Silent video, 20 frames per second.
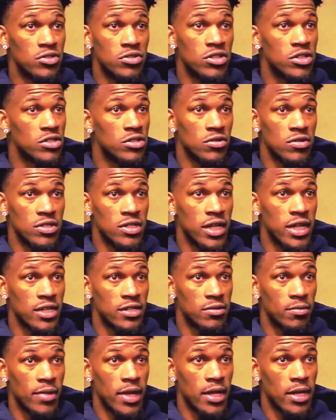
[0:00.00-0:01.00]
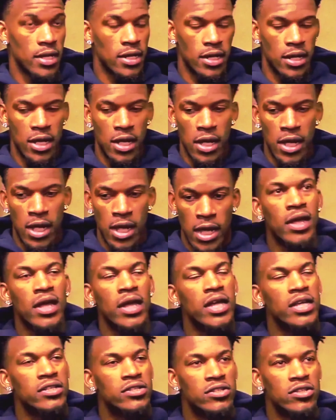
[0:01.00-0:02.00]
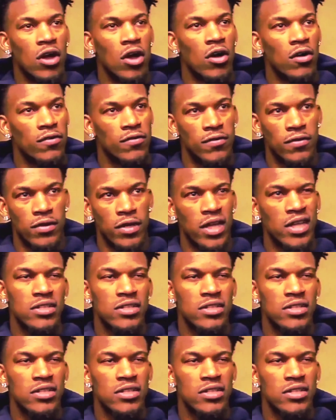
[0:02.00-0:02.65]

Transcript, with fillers: that you just don't say as a man. The kiss. He's soft.